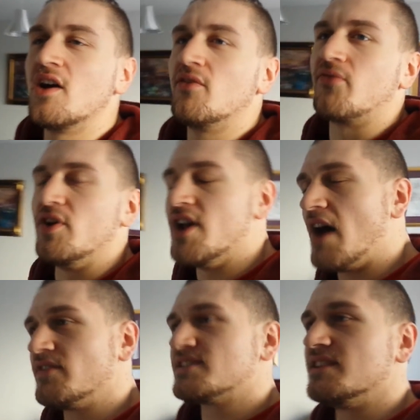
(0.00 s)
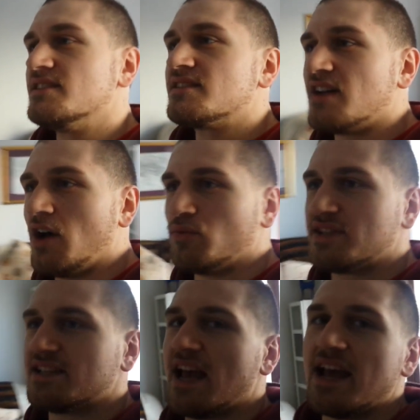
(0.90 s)
For novices, I would
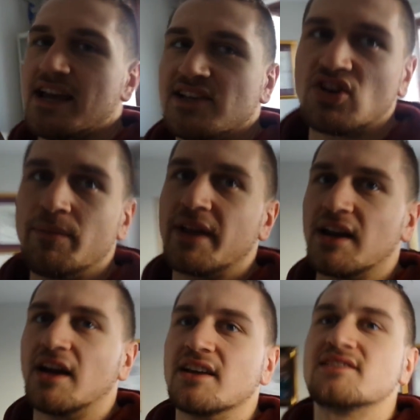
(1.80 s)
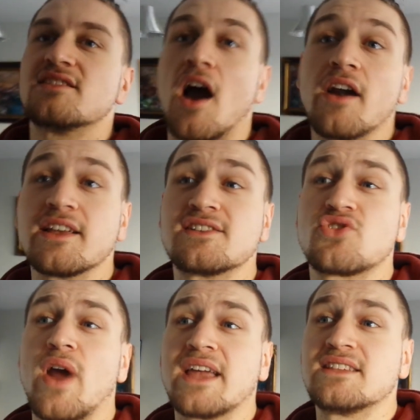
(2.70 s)
say something like Starting
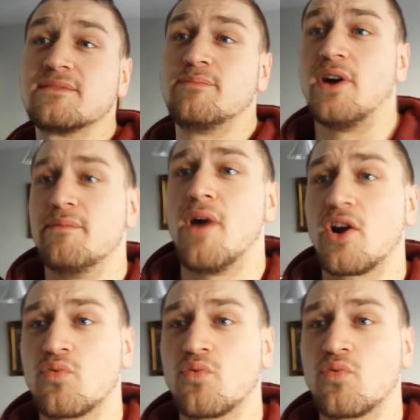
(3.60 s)
Strength by Mark